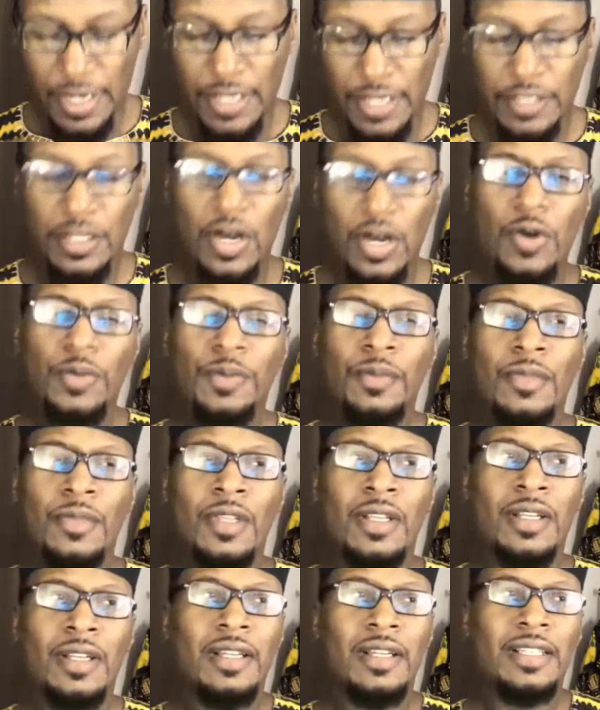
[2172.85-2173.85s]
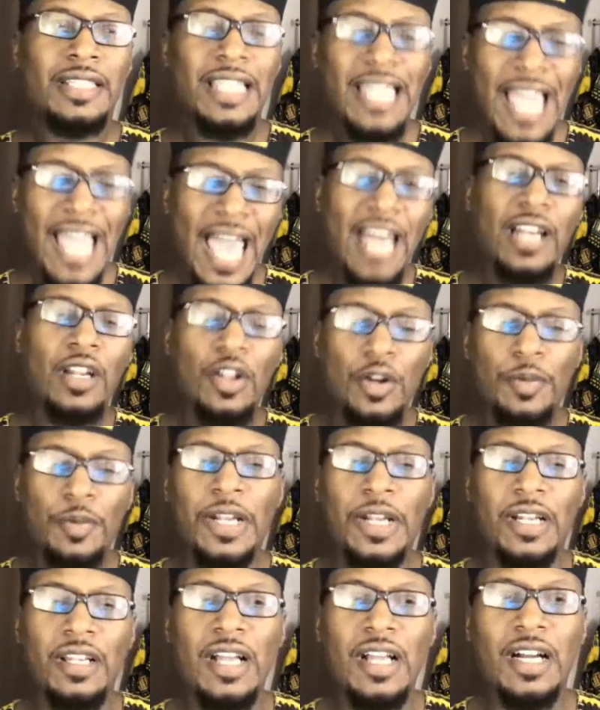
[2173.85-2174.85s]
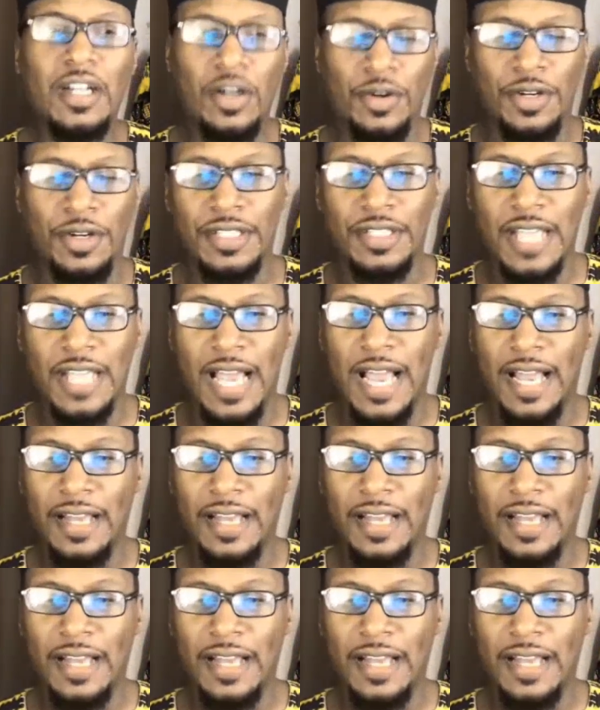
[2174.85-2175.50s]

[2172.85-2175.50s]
So she had a little bit of luck on her side